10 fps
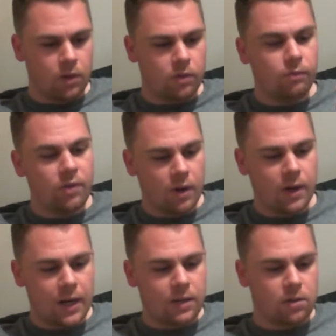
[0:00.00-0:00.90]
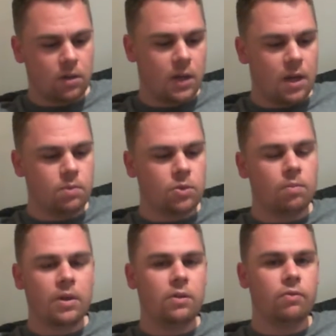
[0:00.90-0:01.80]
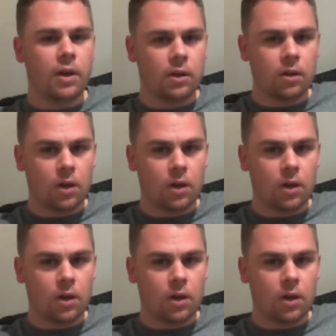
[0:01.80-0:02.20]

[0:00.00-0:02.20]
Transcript: The very late Sunday game, Tom made a very good